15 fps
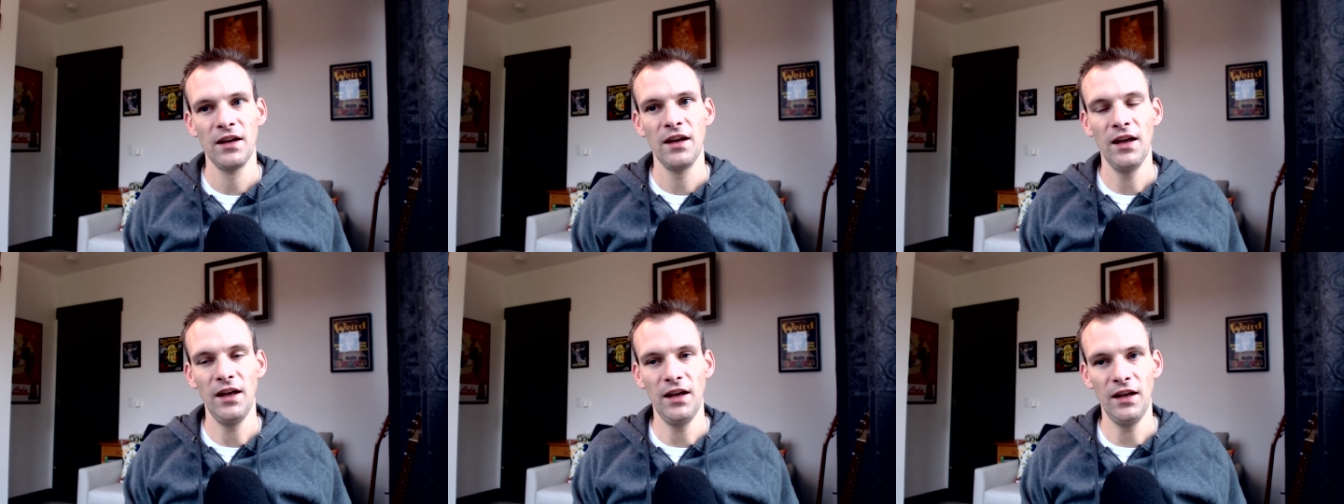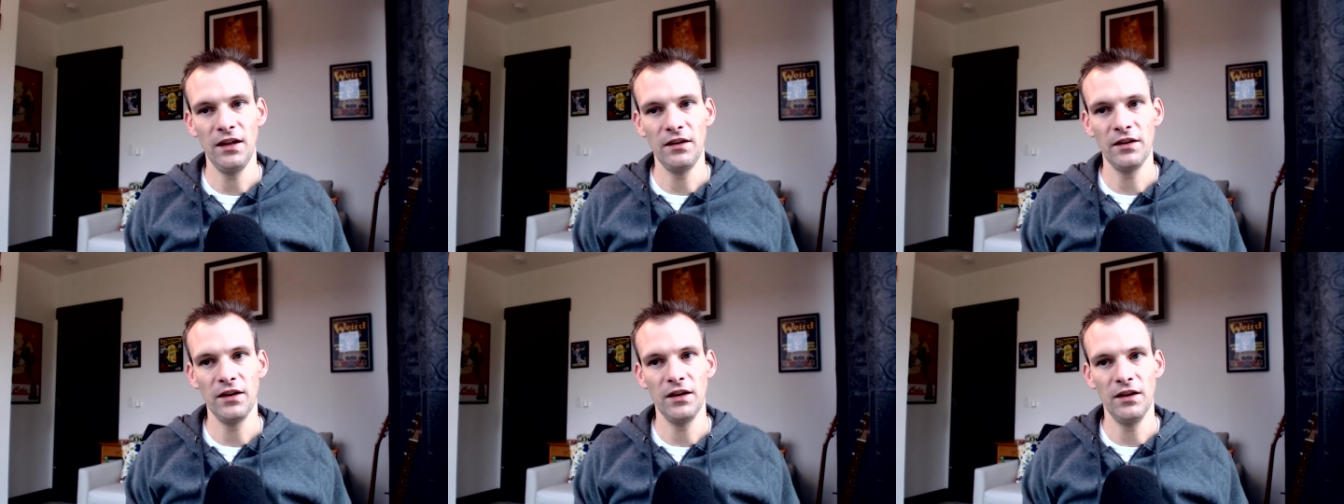
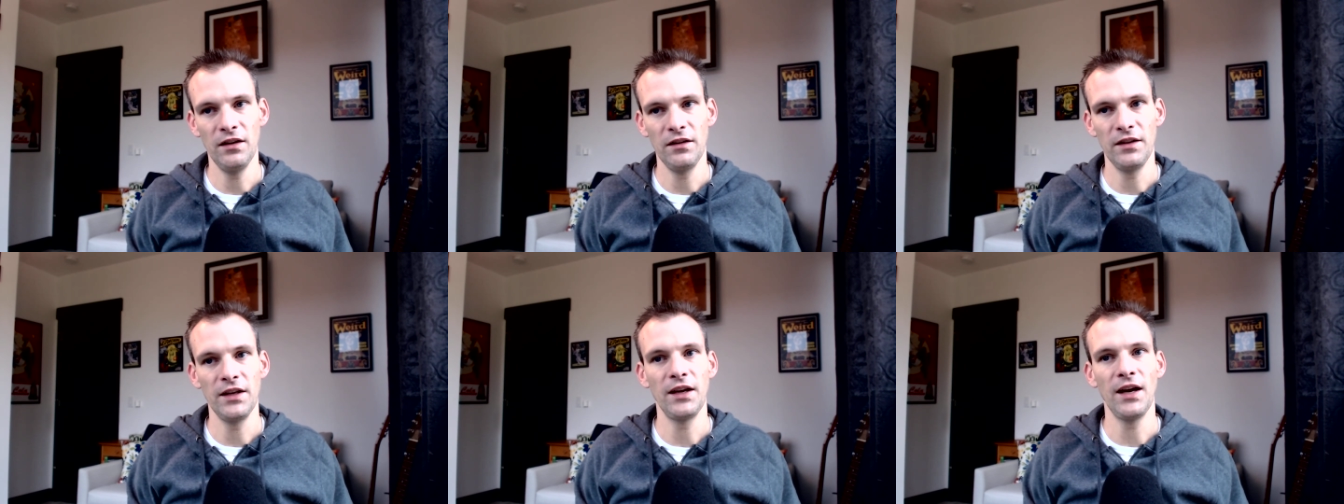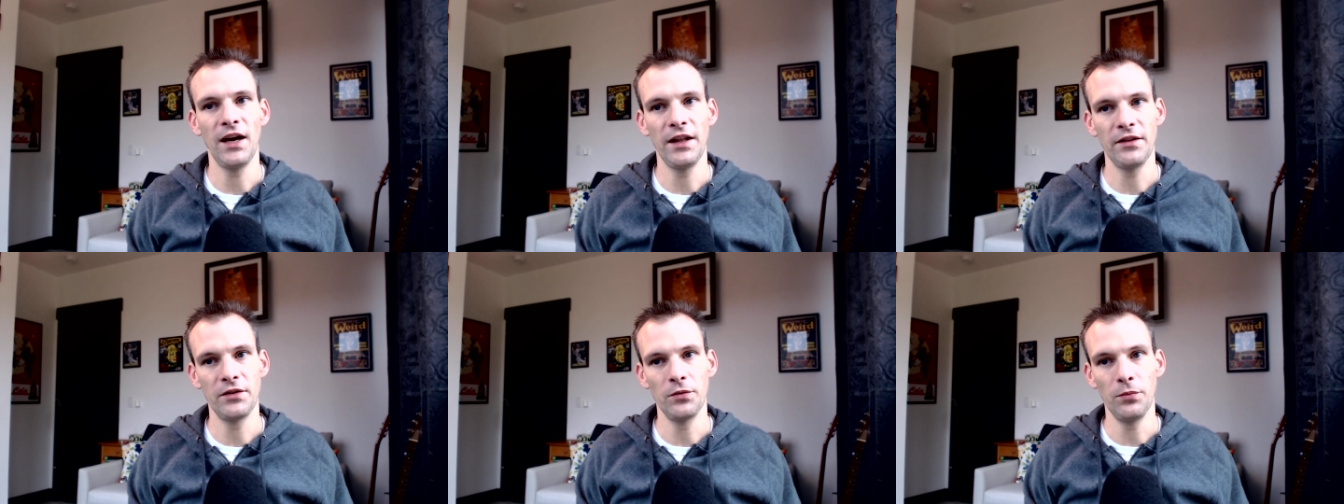And uh, they
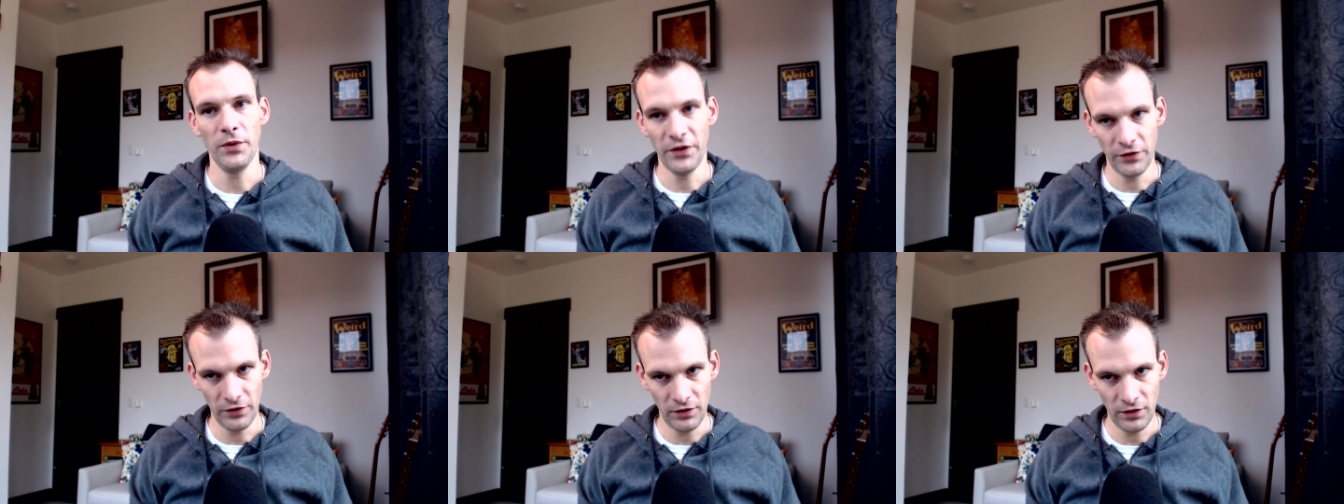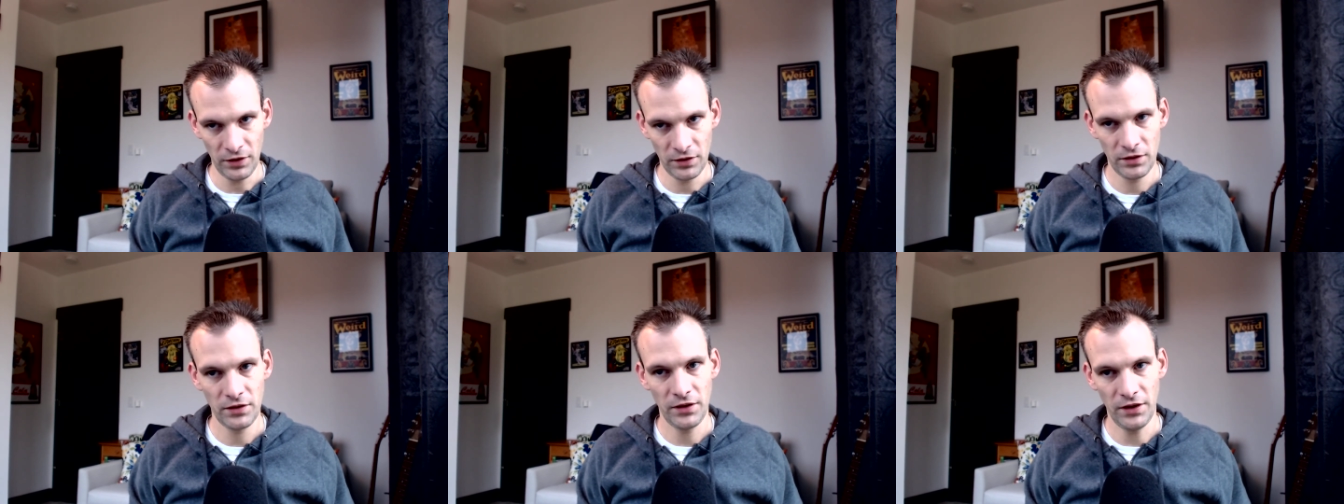got the wizard
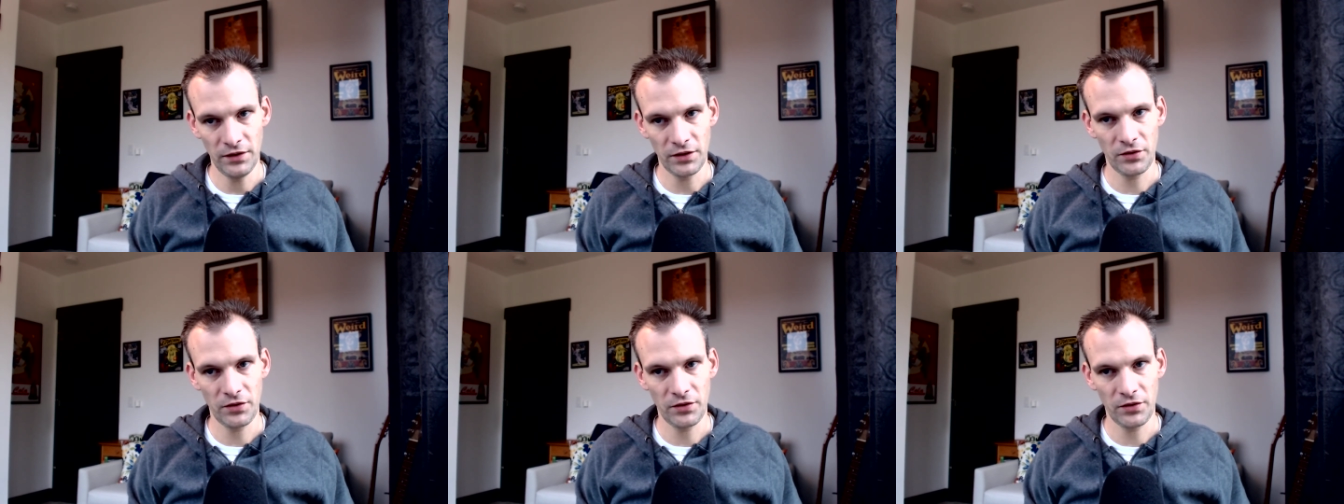in the